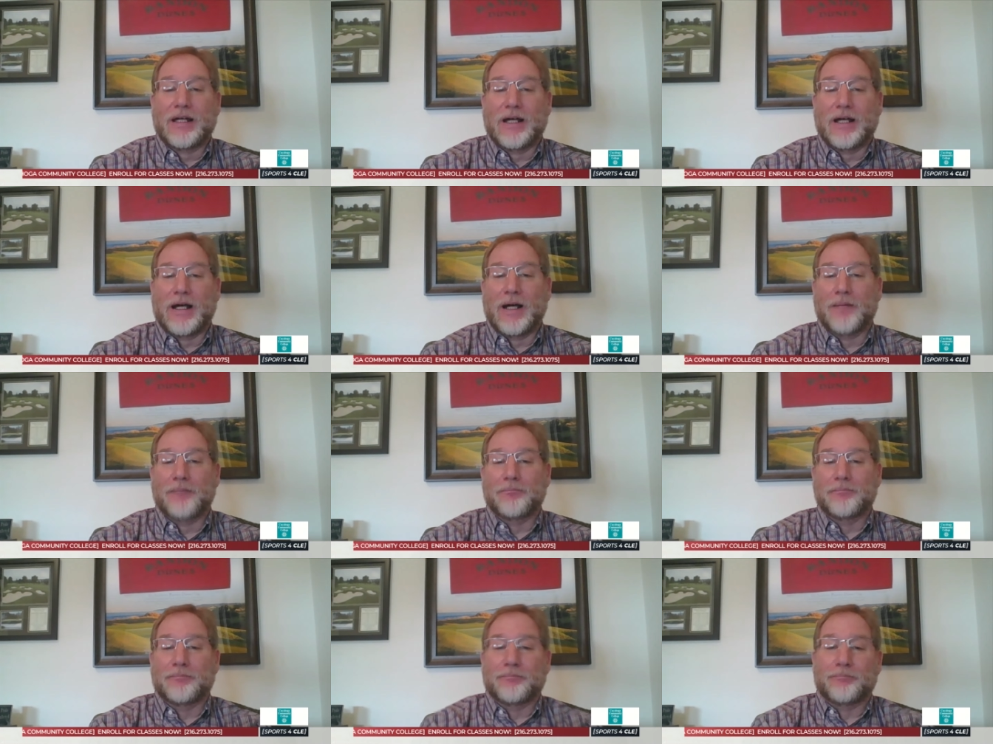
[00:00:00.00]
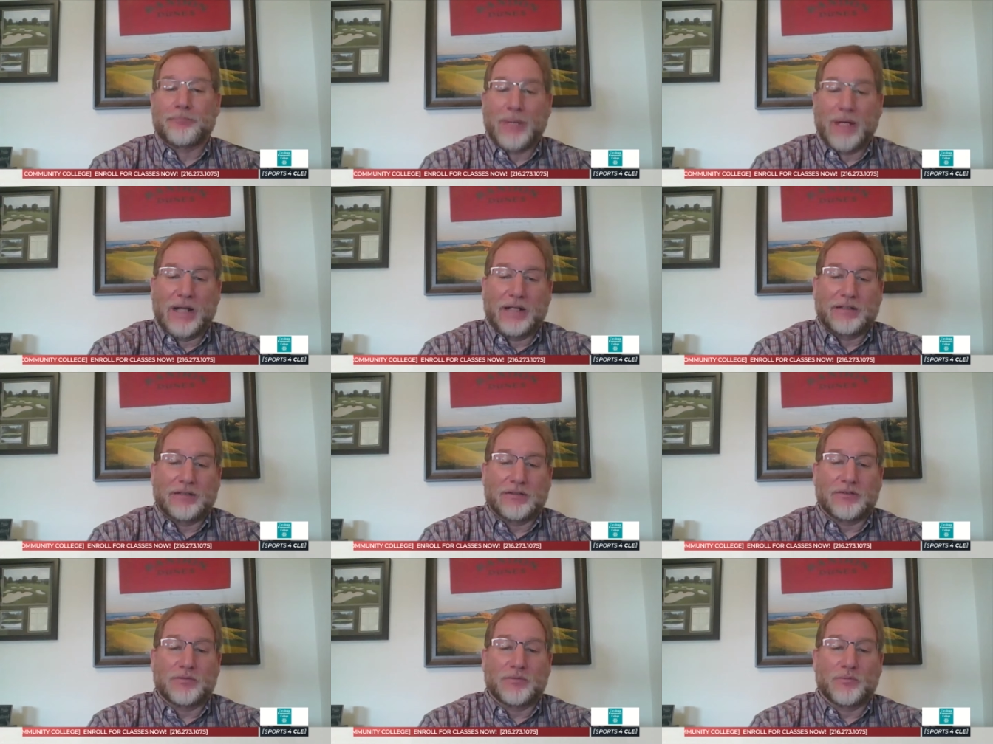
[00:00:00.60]
Um,
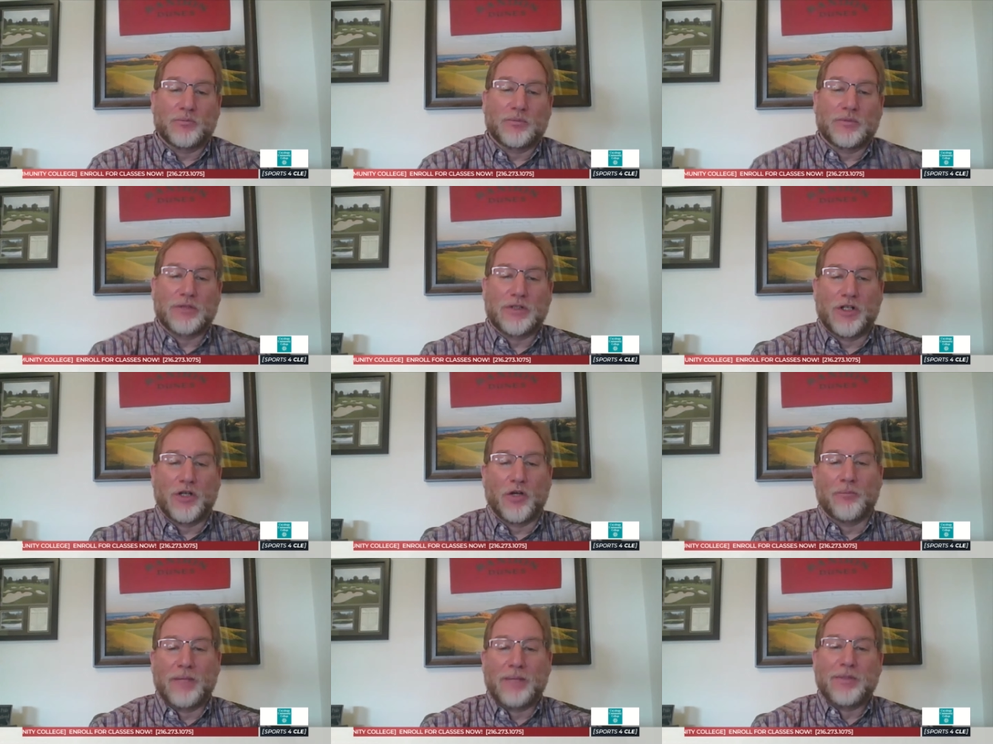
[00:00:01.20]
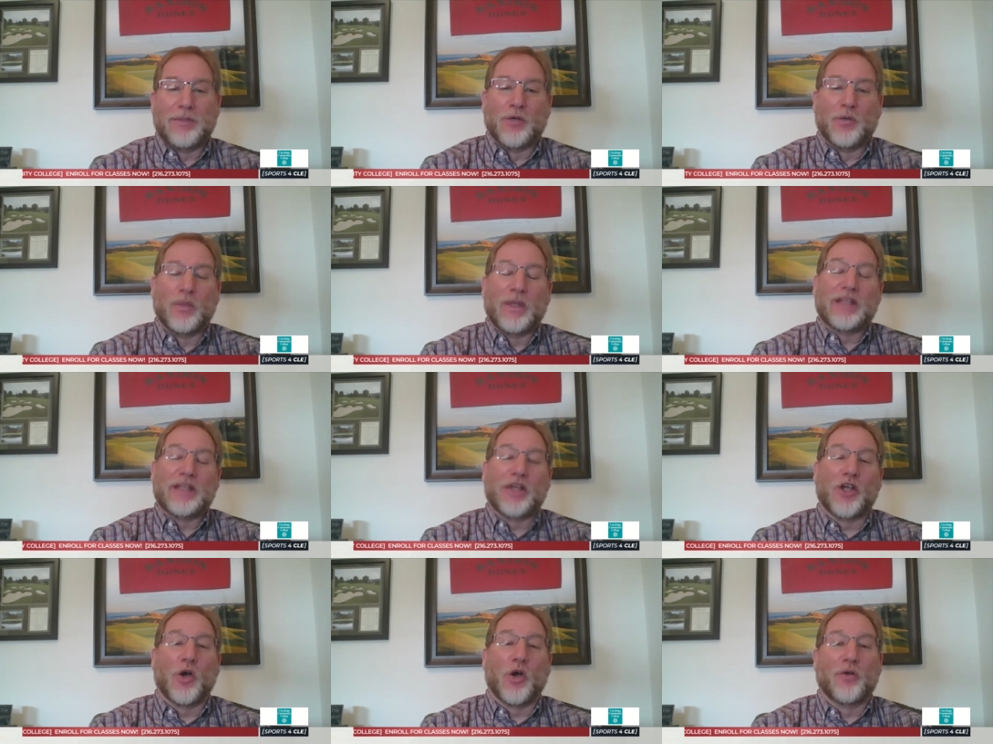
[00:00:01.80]
but, you know, maybe a
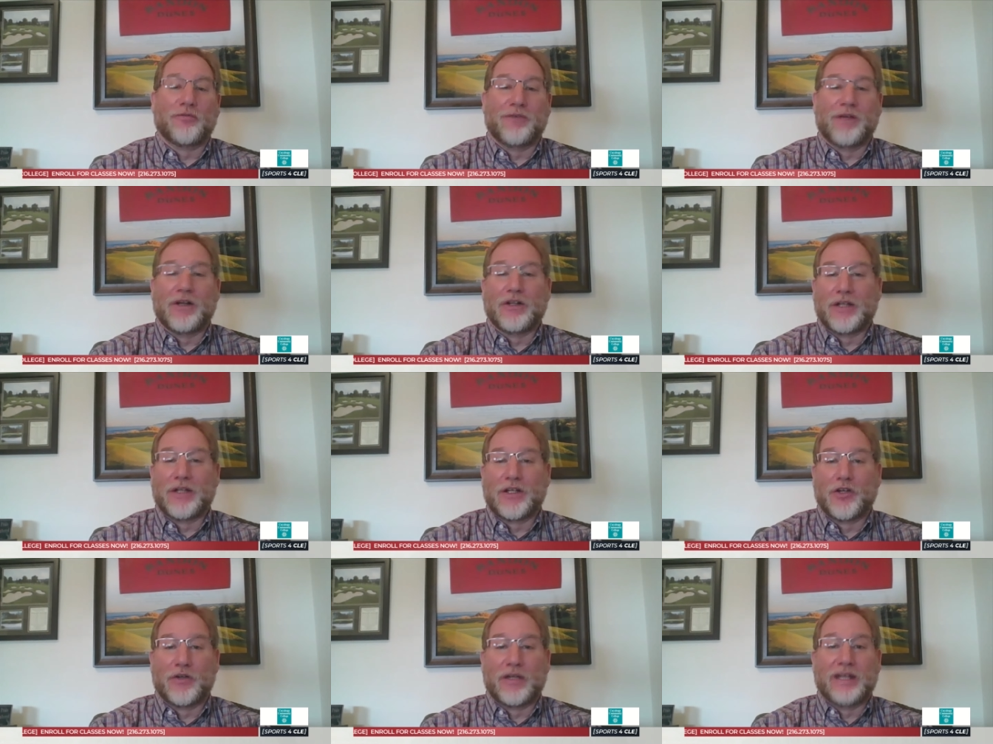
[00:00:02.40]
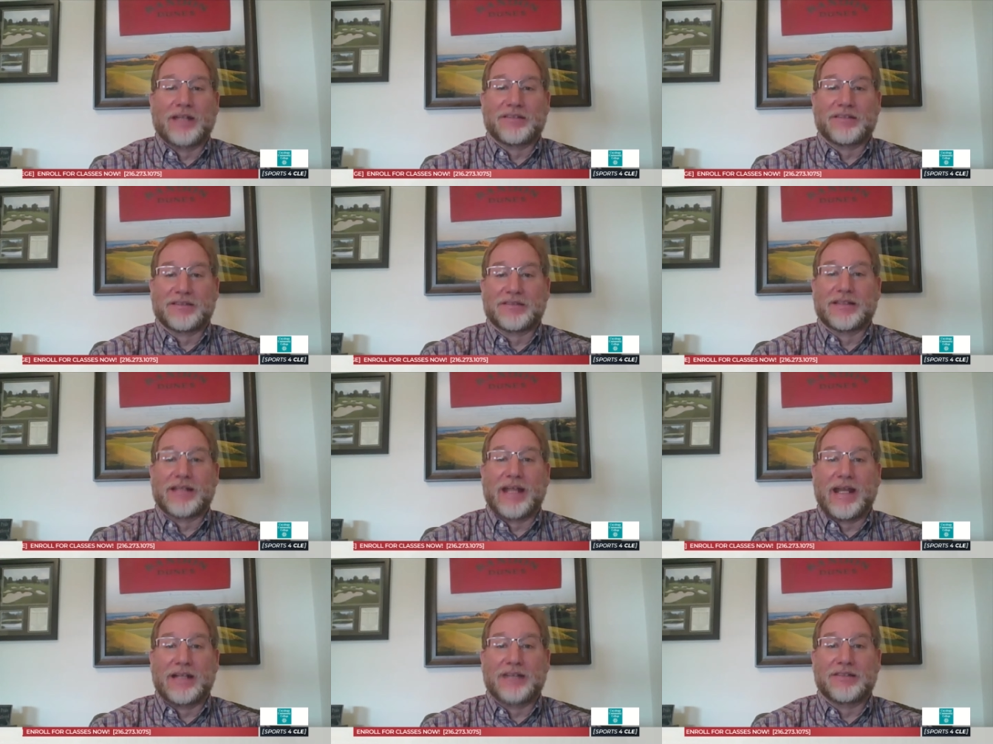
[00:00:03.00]
week ago it felt like, okay,
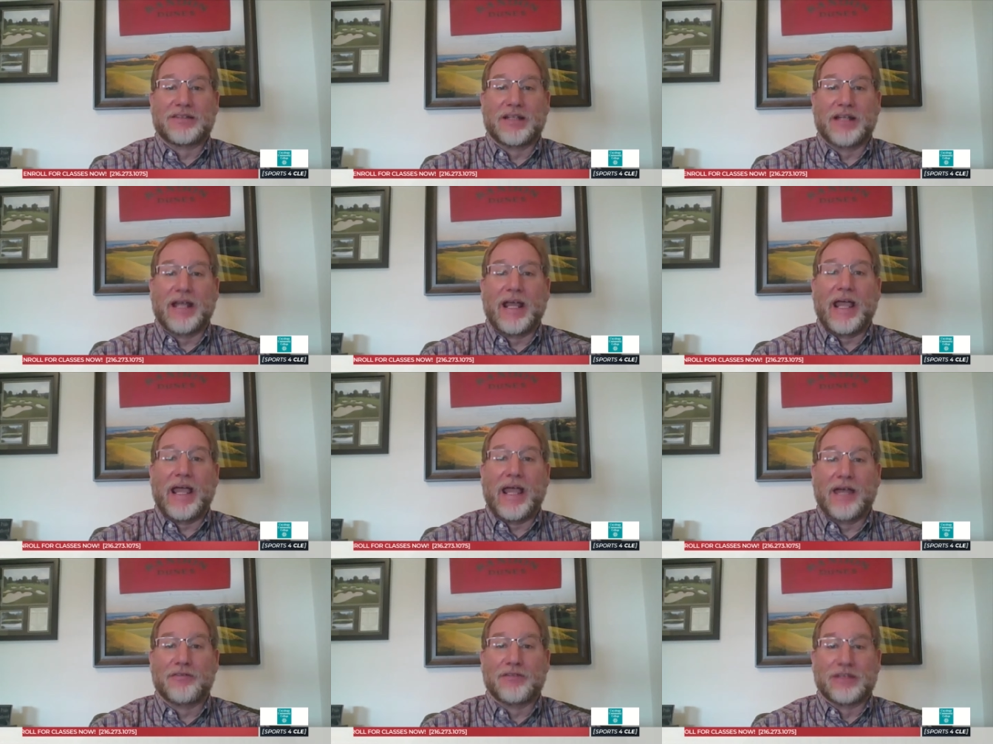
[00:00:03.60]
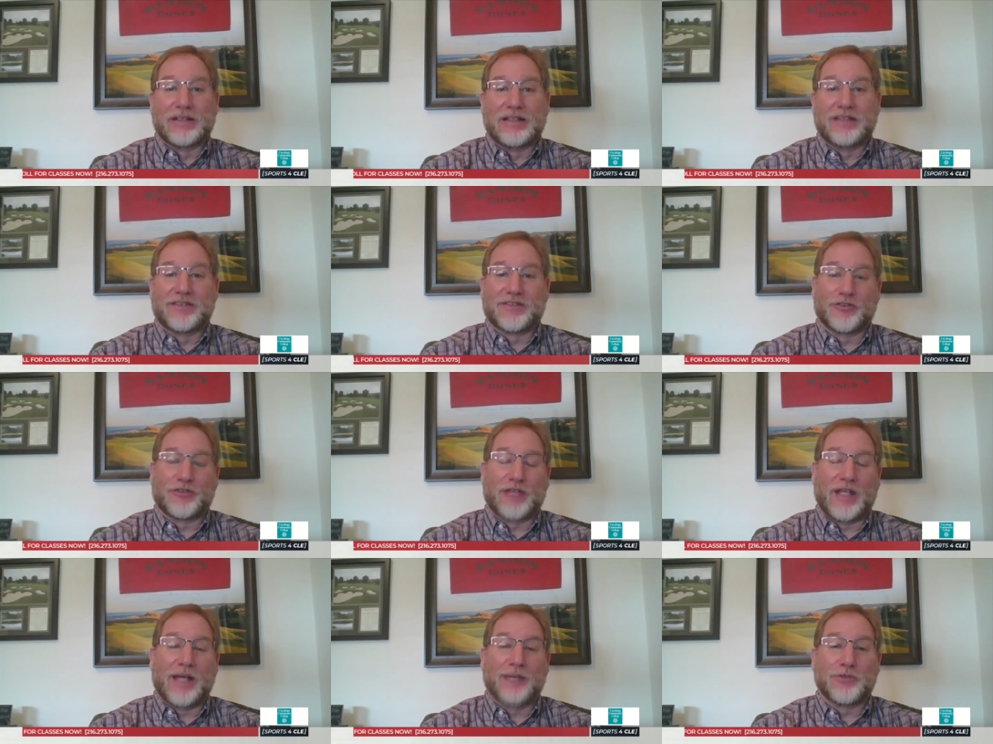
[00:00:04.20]
Cincinnati's going to have at least
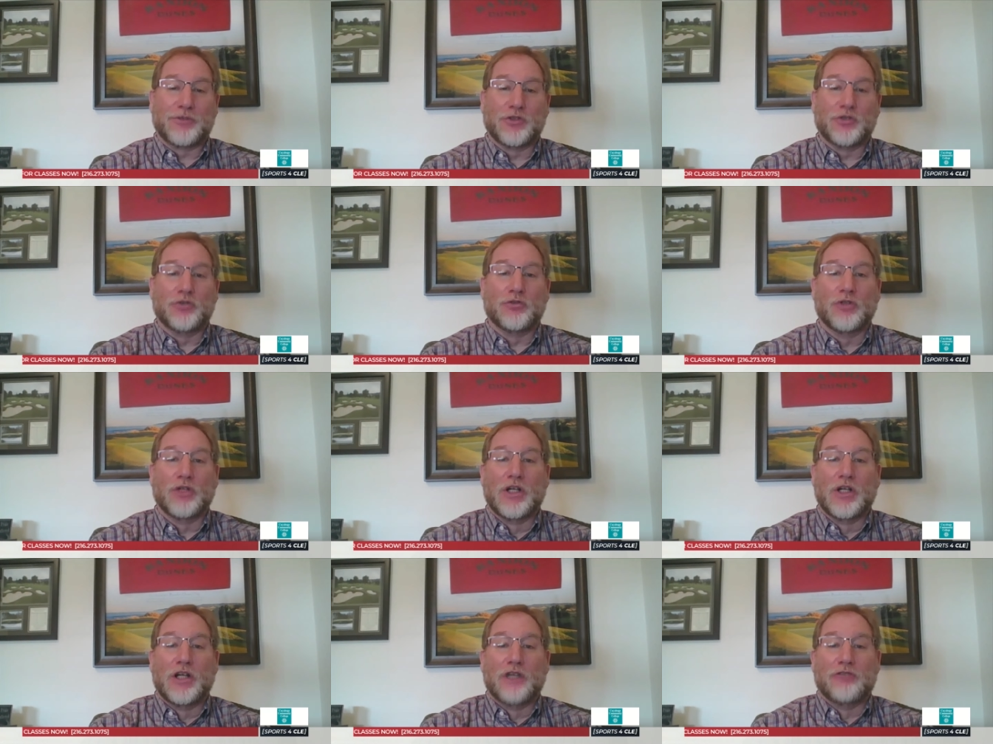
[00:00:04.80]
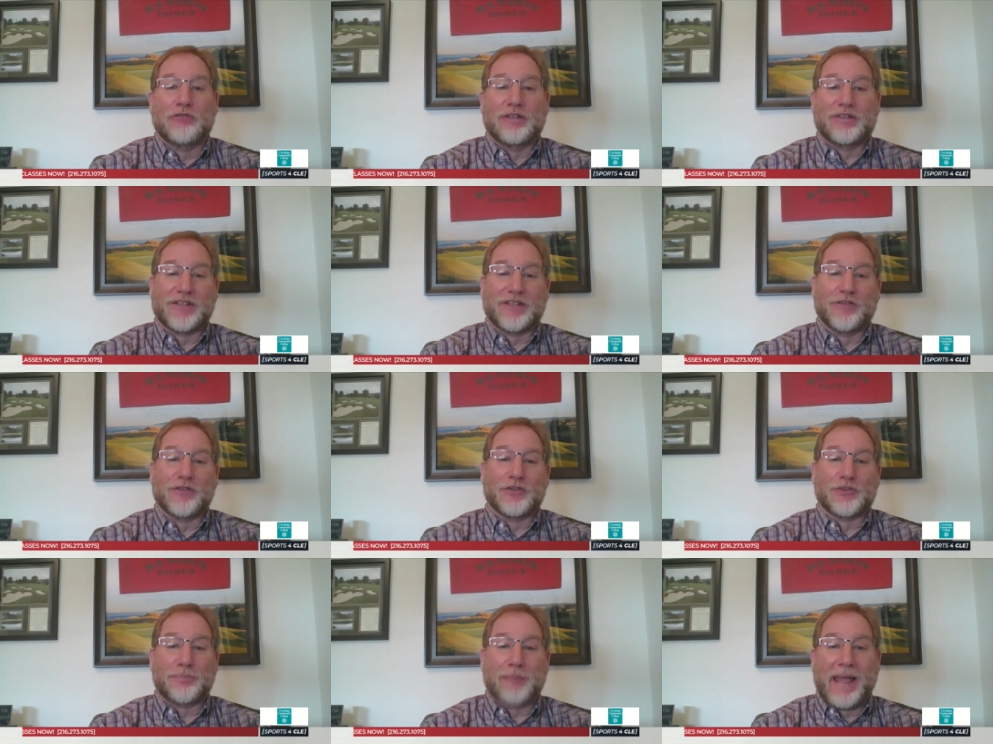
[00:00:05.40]
their top two
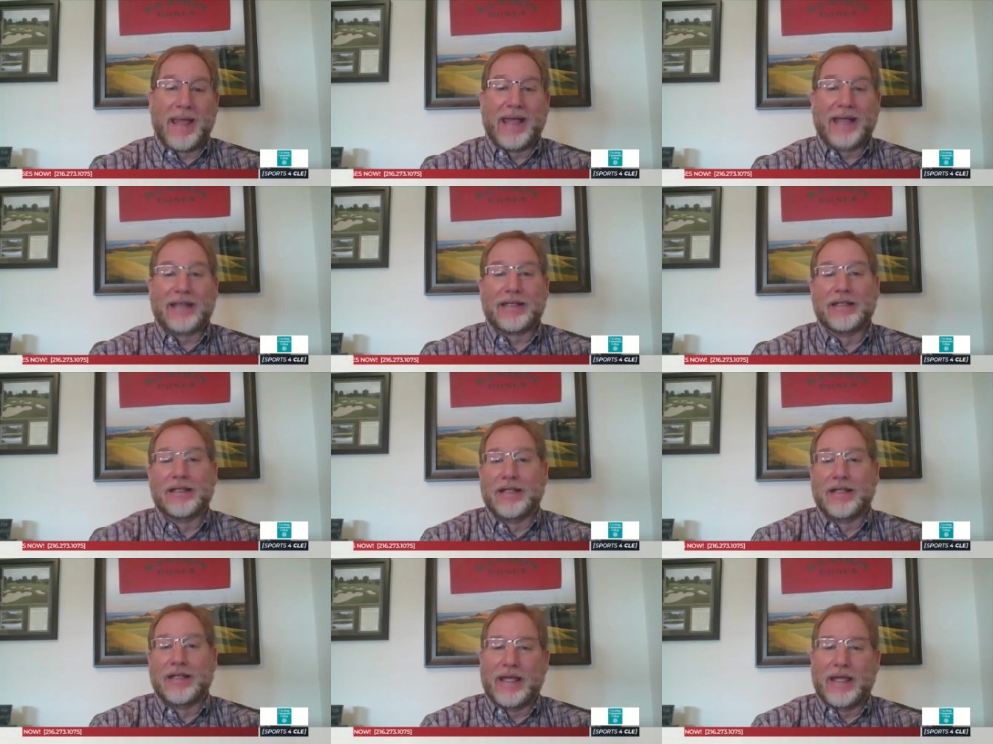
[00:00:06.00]
receivers back.